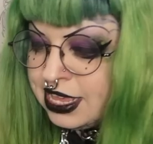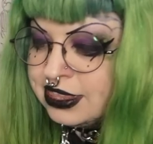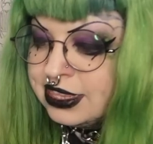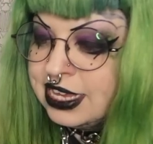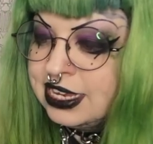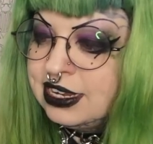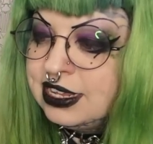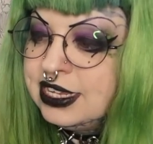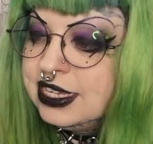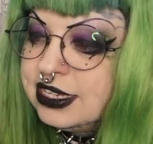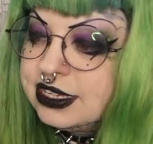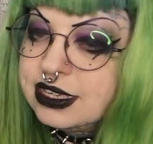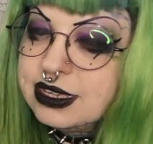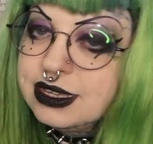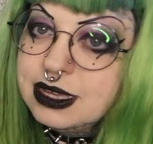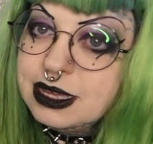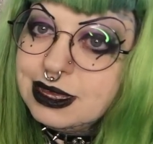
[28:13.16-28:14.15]
They're like,
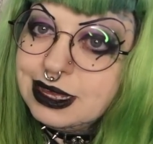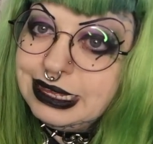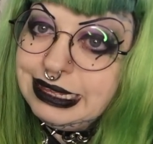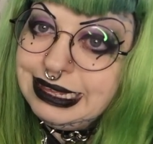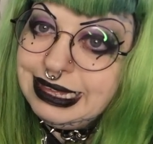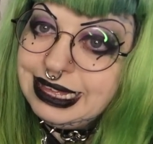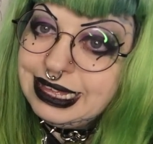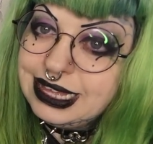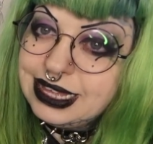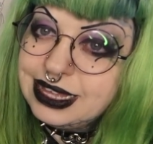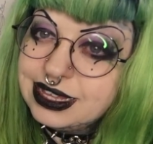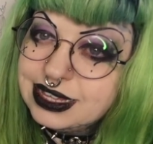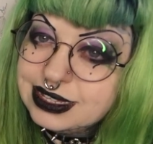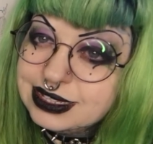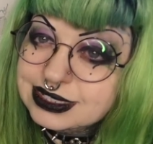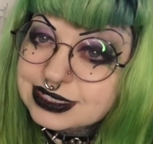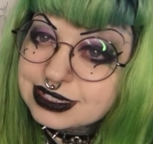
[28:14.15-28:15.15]

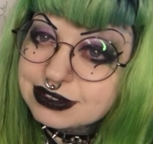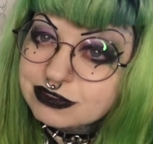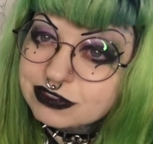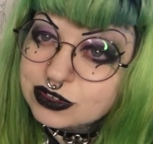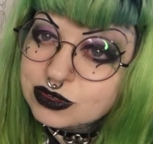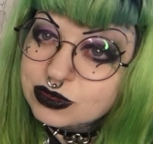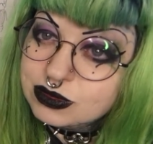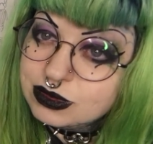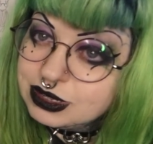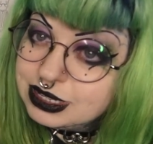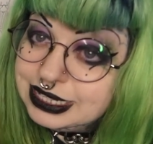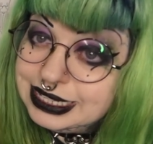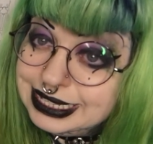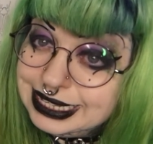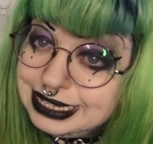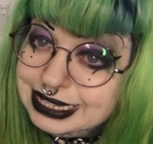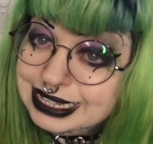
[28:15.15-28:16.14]
don't fall,
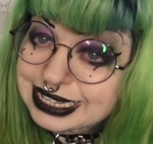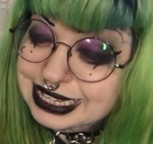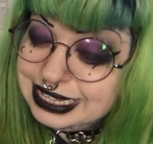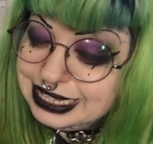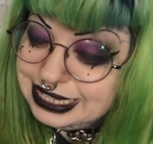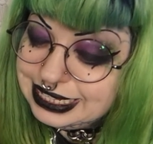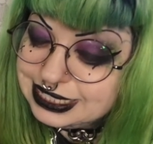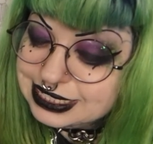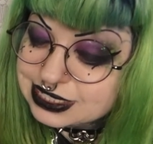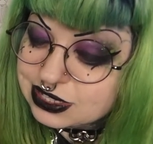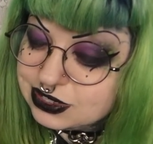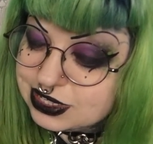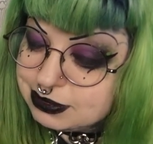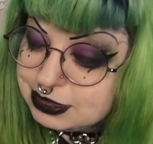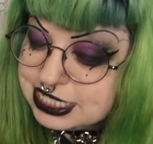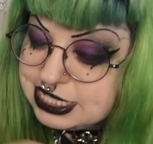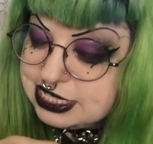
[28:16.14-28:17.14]
it's gone
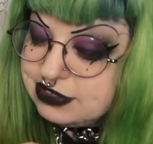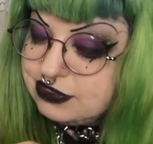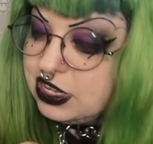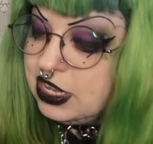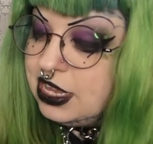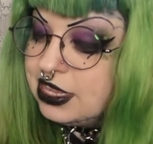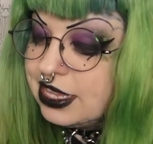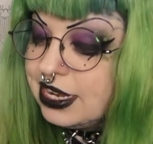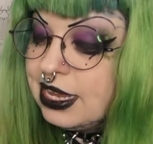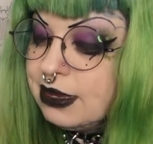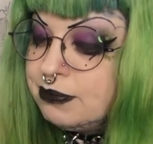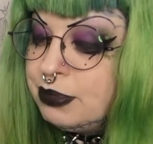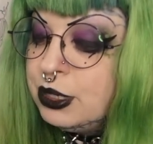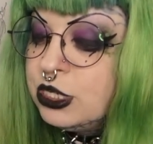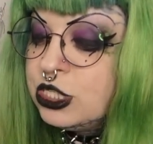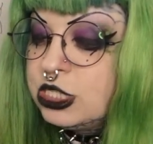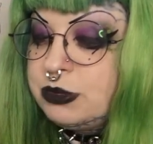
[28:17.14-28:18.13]
down my sleeve. They're like
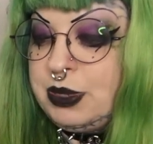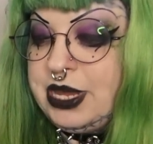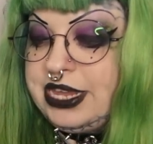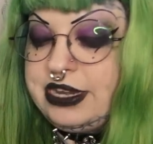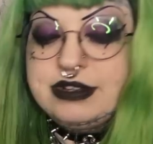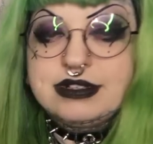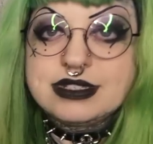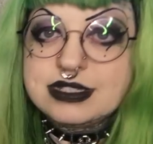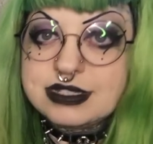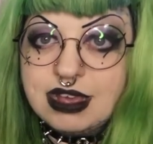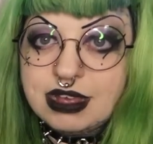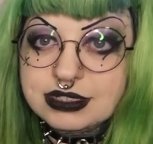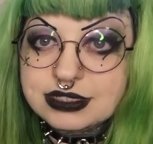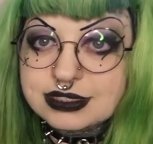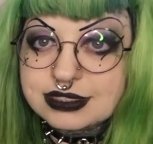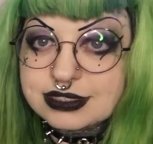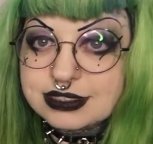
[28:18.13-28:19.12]
push pin
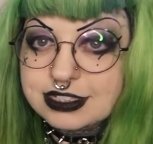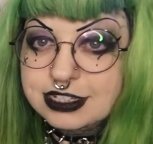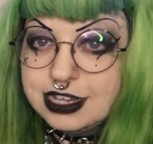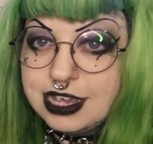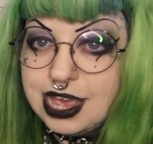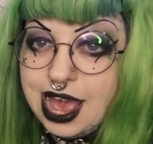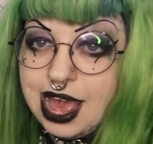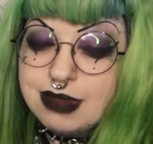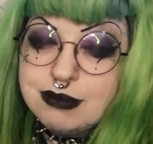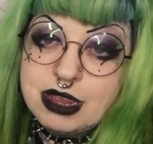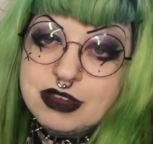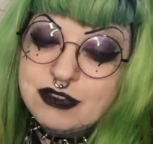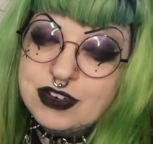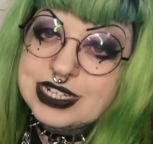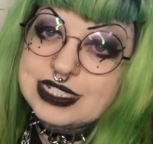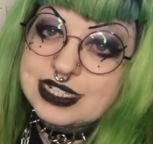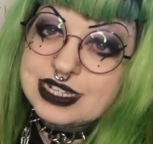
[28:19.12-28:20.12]
studs. And my
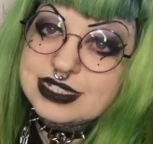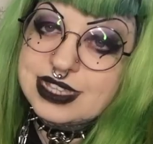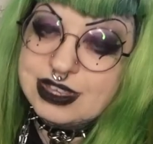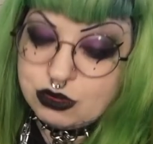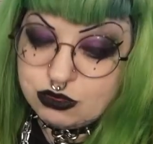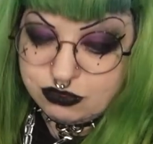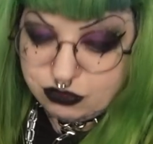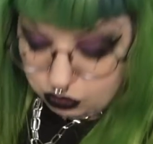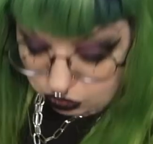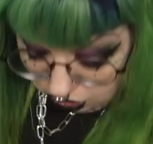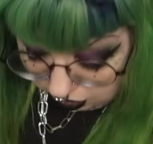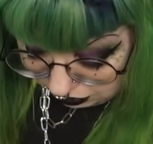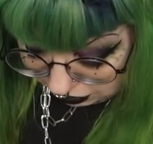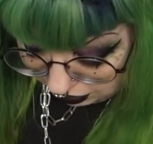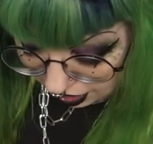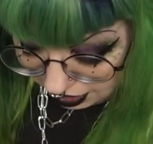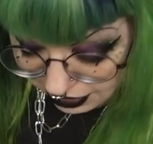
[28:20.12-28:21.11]
friend says they all fall
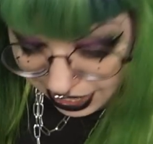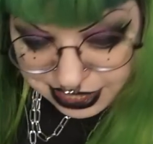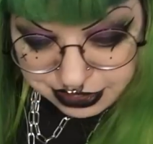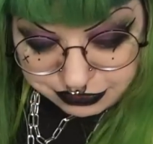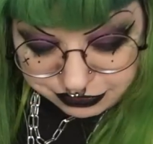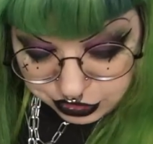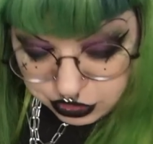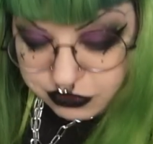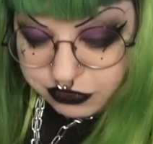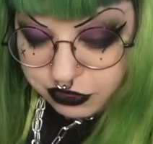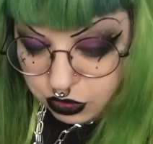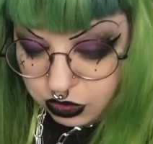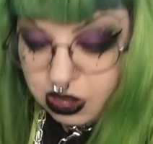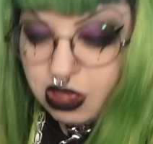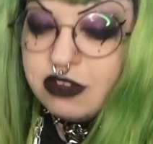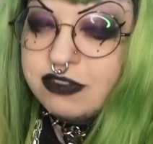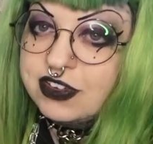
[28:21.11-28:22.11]
off. I've had a few
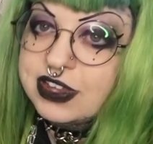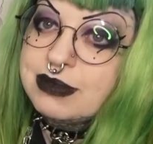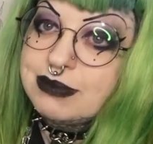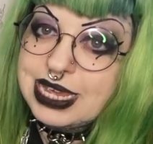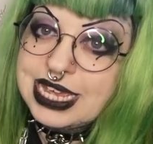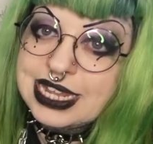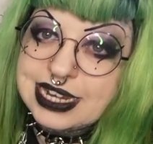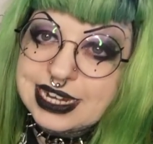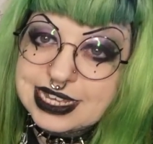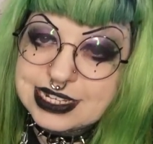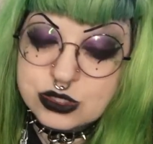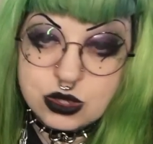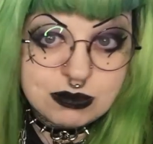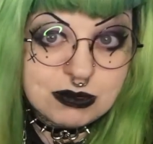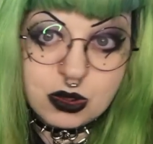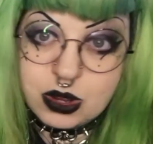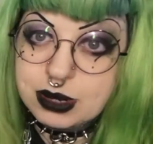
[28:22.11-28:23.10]
fall off, admittedly, so
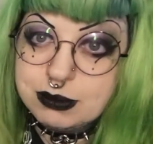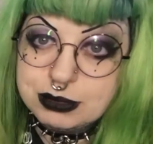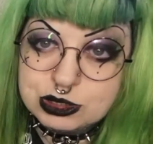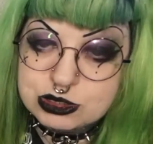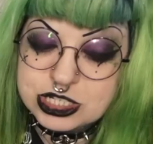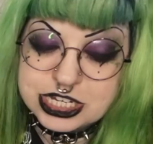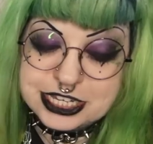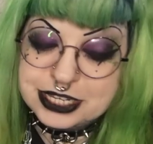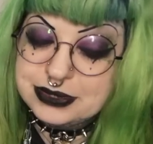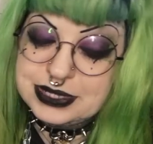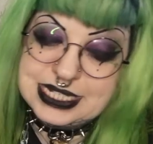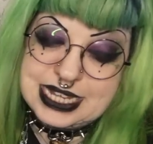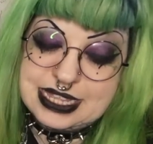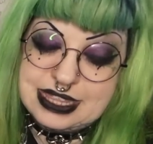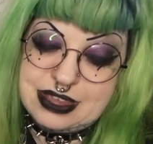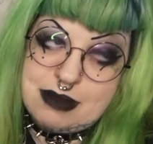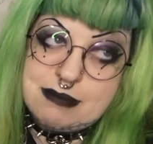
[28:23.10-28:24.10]
I'm not going to bullshit you and
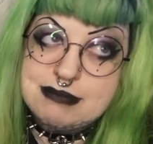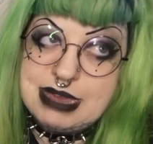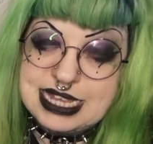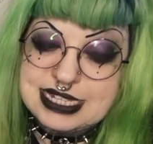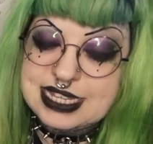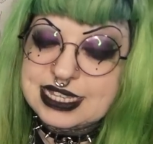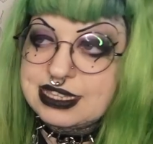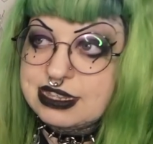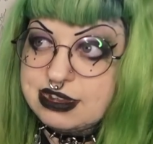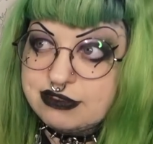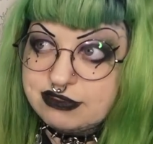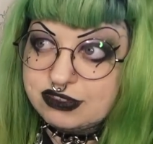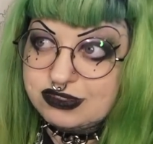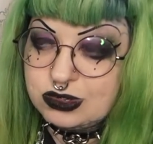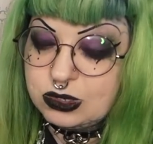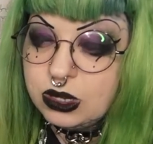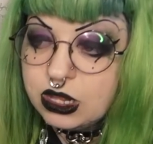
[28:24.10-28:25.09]
say they're amazing, they never
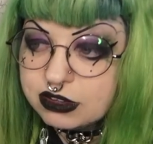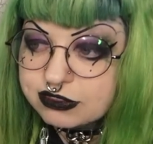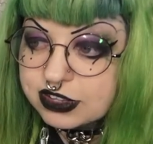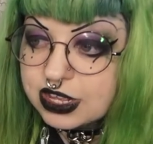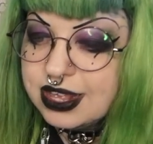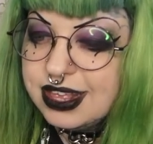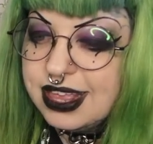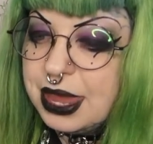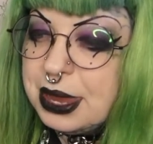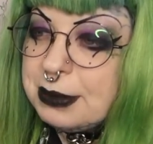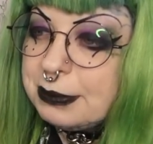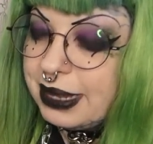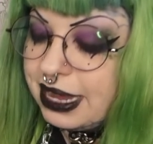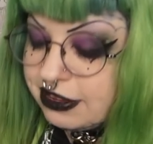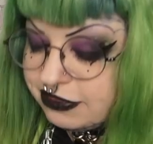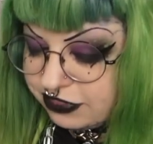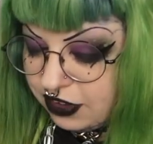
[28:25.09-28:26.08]
fall off.
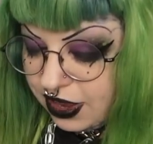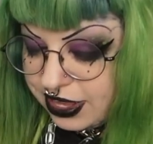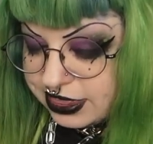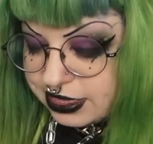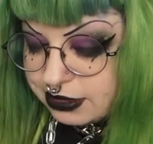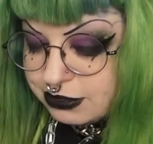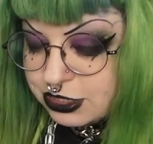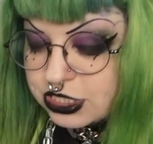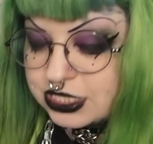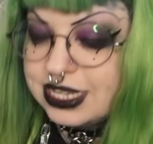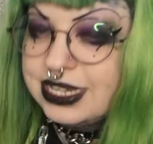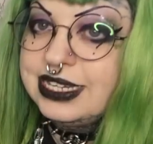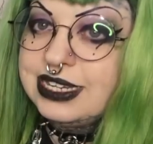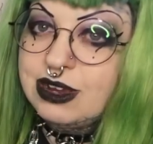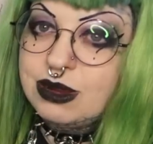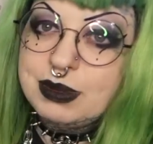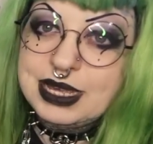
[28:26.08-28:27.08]
But I find them just a
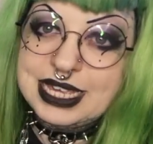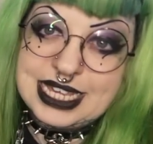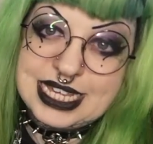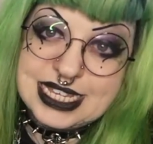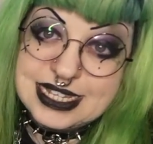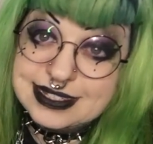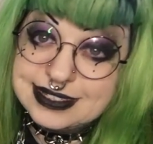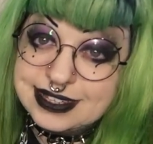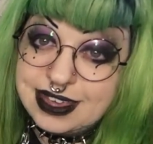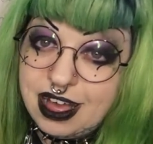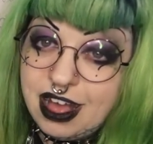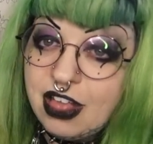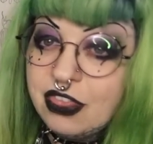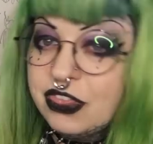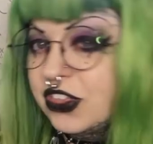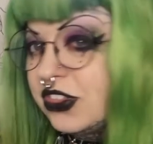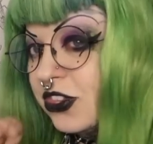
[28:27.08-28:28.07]
little bit
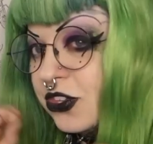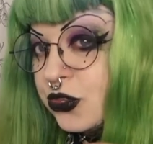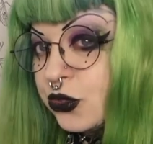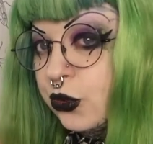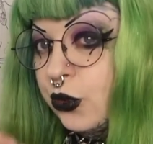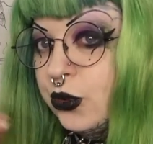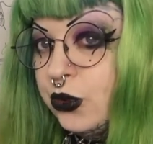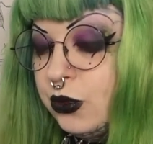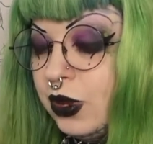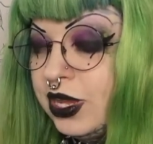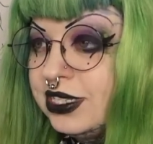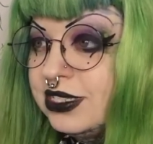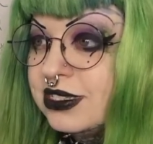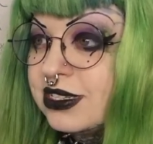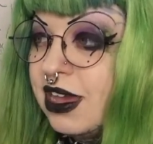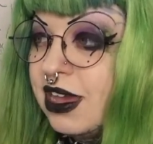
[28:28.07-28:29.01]
easier than the screw ones.